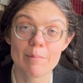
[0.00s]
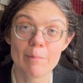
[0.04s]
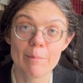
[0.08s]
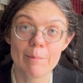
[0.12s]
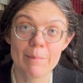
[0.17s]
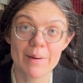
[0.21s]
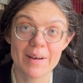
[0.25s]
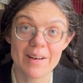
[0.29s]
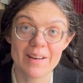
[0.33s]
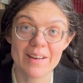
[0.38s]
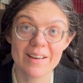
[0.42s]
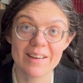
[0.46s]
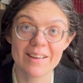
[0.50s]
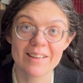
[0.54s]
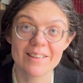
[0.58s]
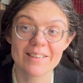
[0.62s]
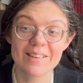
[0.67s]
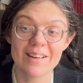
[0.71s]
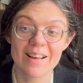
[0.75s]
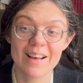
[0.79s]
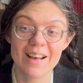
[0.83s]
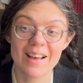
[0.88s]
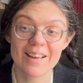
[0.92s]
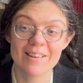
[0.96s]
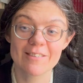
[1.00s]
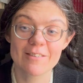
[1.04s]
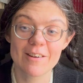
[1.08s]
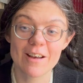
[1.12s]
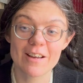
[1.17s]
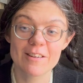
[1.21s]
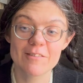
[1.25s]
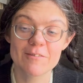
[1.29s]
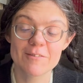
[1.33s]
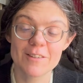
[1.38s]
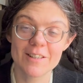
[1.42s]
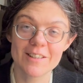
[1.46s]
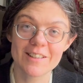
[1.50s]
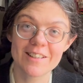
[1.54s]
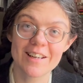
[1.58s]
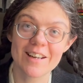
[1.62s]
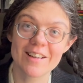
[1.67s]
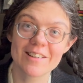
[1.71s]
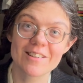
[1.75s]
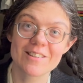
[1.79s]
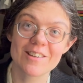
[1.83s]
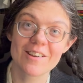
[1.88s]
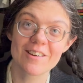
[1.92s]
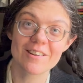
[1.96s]
but I feel like
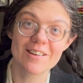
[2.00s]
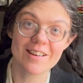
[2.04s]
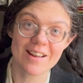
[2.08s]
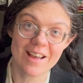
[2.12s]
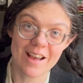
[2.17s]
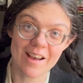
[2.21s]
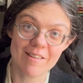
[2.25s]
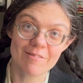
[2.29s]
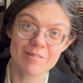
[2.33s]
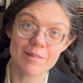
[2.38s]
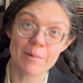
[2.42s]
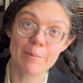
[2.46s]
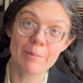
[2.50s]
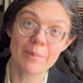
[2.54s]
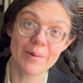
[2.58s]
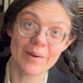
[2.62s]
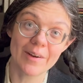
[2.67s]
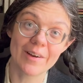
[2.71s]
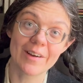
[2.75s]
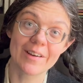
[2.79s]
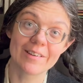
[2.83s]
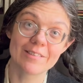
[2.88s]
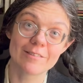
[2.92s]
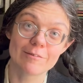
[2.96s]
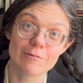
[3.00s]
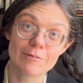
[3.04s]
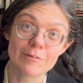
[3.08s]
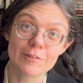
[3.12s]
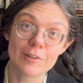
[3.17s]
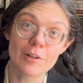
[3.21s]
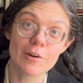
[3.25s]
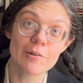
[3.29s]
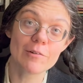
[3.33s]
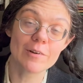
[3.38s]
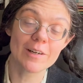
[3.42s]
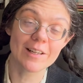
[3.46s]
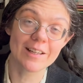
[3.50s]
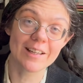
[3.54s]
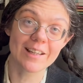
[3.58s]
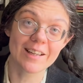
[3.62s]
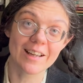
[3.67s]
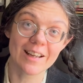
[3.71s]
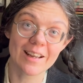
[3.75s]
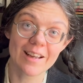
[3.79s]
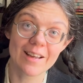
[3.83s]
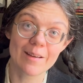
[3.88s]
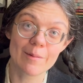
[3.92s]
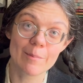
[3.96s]
it's good to have the but
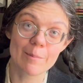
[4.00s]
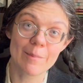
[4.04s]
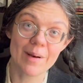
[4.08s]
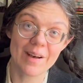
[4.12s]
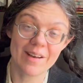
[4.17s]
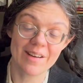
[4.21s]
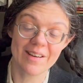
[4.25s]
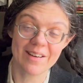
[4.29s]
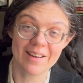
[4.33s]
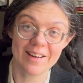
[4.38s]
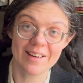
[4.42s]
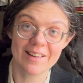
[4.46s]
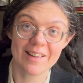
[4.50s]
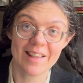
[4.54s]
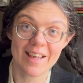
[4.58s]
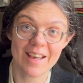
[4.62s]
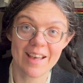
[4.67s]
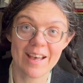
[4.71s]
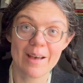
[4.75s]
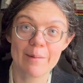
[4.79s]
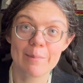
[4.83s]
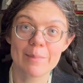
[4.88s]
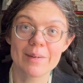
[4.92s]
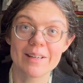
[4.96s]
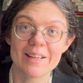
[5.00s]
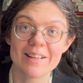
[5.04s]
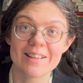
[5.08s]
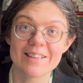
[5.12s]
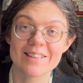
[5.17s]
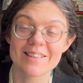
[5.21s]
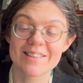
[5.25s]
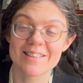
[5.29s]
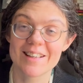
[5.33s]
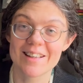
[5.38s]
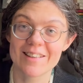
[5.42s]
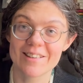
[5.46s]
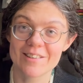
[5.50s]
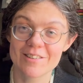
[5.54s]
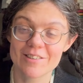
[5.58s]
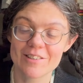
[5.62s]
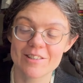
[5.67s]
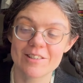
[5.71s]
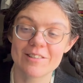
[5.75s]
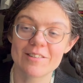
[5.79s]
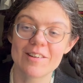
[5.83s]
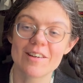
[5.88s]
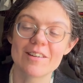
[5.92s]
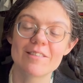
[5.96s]
floating behind the happiness, that there's
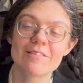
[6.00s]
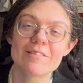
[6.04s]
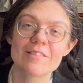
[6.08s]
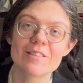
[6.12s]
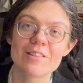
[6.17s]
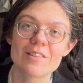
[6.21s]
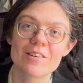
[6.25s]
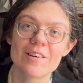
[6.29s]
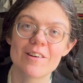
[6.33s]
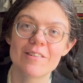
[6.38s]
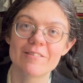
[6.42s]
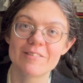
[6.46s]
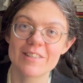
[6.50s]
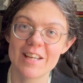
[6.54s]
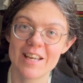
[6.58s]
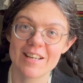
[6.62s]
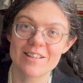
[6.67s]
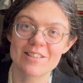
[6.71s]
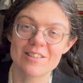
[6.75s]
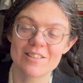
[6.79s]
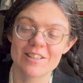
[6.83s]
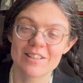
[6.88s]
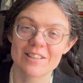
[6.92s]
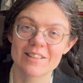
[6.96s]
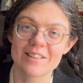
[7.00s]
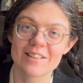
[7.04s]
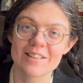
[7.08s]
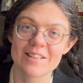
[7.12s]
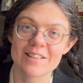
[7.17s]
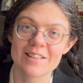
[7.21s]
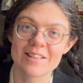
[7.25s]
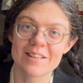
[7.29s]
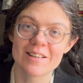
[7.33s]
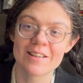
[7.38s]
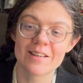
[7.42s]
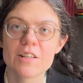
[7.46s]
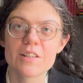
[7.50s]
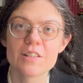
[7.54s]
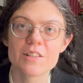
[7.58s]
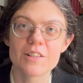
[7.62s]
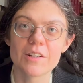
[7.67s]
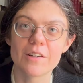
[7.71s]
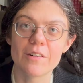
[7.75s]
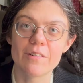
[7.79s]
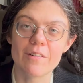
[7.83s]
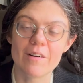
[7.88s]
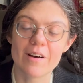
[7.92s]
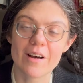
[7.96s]
still unresolved tensions.
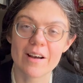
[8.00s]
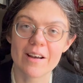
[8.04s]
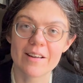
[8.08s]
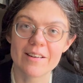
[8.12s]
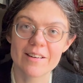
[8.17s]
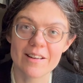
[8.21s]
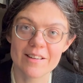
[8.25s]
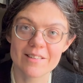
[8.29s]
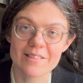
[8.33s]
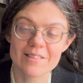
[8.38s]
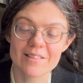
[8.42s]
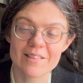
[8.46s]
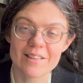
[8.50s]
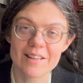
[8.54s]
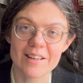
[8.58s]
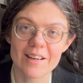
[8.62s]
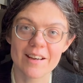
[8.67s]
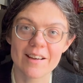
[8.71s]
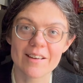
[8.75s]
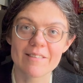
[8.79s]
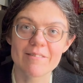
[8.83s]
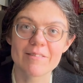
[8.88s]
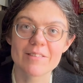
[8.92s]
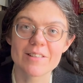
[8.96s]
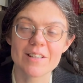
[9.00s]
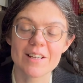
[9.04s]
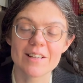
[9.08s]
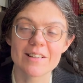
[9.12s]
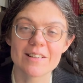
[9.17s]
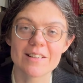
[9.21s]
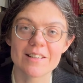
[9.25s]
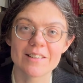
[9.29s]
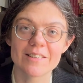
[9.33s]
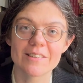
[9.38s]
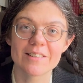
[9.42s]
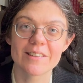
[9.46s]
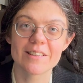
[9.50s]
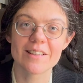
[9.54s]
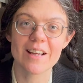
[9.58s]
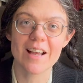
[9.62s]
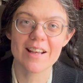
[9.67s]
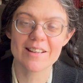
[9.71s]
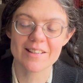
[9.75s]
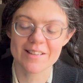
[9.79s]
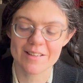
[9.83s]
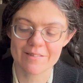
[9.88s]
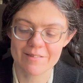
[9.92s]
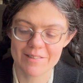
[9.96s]
So another thing I was considering
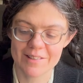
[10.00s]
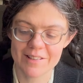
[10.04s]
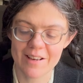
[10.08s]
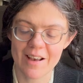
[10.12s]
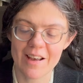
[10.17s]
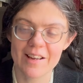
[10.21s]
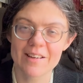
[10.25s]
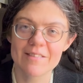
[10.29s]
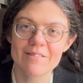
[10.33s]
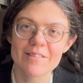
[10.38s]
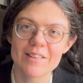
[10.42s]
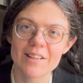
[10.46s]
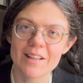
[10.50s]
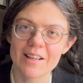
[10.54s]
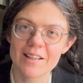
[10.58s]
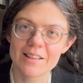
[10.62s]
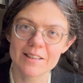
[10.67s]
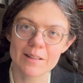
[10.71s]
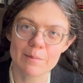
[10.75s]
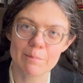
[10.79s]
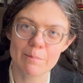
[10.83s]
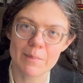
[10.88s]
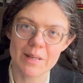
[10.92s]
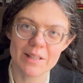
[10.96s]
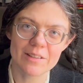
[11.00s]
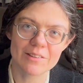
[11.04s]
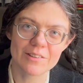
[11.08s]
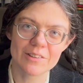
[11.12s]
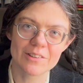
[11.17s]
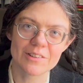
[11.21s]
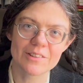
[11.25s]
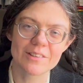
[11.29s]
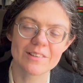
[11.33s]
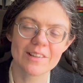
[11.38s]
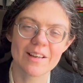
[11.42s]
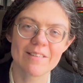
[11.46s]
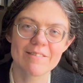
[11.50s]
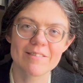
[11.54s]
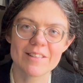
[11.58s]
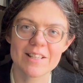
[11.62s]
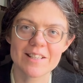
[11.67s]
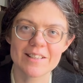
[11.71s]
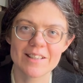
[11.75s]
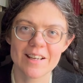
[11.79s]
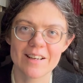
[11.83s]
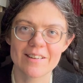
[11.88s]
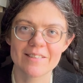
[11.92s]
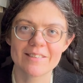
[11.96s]
as I was kind of in like the middle of
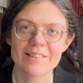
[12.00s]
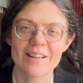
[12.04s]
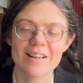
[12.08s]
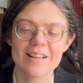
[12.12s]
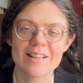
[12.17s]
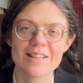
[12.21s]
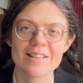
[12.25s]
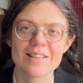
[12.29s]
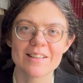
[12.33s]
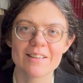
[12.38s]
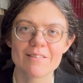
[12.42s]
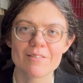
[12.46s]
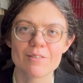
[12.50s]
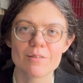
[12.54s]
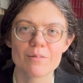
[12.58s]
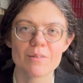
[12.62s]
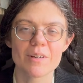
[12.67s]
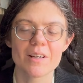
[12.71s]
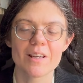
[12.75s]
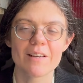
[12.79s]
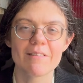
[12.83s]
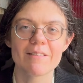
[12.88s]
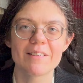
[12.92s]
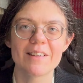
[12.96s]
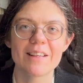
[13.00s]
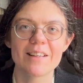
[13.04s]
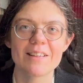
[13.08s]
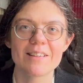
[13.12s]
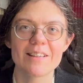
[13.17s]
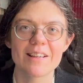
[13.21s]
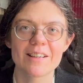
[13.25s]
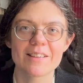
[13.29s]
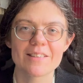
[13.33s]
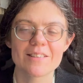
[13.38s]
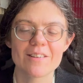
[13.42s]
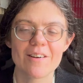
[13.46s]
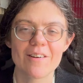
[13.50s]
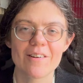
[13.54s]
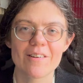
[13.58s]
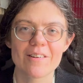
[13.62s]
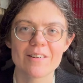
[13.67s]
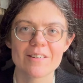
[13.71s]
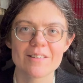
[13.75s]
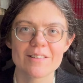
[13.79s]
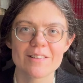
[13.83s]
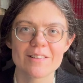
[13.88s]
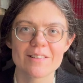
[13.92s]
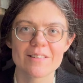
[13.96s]
these outlines and I was working with the index
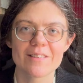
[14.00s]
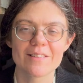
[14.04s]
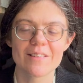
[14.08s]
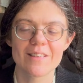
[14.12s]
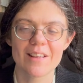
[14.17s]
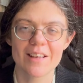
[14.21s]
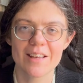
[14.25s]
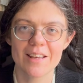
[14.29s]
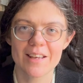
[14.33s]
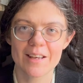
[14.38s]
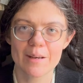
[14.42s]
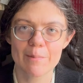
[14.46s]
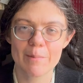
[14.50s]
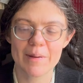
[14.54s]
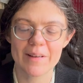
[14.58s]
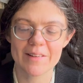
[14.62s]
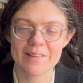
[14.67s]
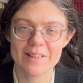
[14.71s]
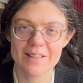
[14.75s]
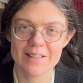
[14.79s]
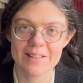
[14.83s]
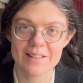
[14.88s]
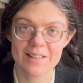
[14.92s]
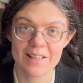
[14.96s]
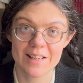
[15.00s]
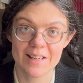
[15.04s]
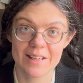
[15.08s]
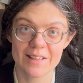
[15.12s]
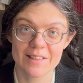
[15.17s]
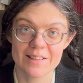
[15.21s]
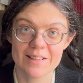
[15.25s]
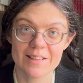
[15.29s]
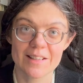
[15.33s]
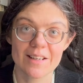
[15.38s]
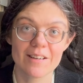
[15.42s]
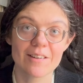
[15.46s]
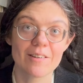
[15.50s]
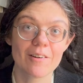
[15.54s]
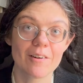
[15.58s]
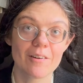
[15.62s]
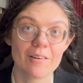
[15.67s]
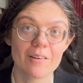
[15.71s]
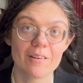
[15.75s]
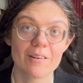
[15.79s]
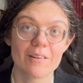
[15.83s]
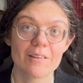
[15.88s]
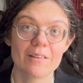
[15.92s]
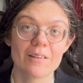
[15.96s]
cards, thinking about the scenes that
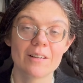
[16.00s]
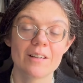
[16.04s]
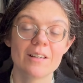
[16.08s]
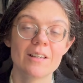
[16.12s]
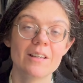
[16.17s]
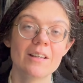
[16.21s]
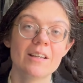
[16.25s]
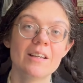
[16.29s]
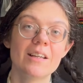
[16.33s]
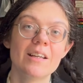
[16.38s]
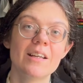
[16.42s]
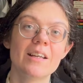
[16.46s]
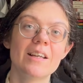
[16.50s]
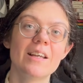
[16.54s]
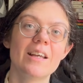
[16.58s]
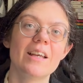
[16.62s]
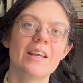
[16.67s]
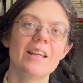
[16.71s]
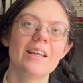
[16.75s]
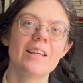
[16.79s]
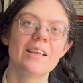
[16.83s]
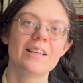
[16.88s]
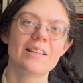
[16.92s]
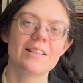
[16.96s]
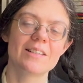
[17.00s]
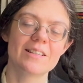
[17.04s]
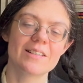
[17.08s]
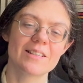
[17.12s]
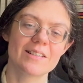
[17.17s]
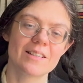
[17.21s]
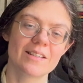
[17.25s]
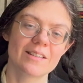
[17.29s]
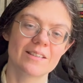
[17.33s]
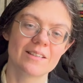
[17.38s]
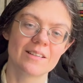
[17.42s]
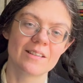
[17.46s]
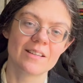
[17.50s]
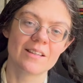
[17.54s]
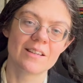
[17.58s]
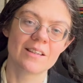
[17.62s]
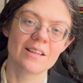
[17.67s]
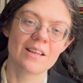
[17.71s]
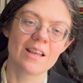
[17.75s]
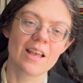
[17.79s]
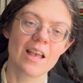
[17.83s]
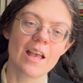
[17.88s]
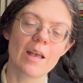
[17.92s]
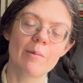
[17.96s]
occur, is
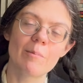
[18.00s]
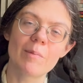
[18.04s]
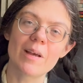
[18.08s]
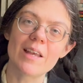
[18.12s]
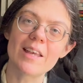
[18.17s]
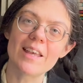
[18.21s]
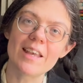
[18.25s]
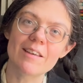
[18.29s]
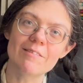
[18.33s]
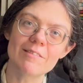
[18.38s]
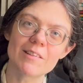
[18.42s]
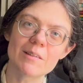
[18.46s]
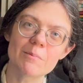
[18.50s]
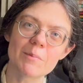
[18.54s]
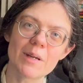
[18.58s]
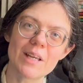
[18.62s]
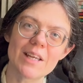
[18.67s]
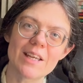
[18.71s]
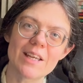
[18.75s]
am I giving my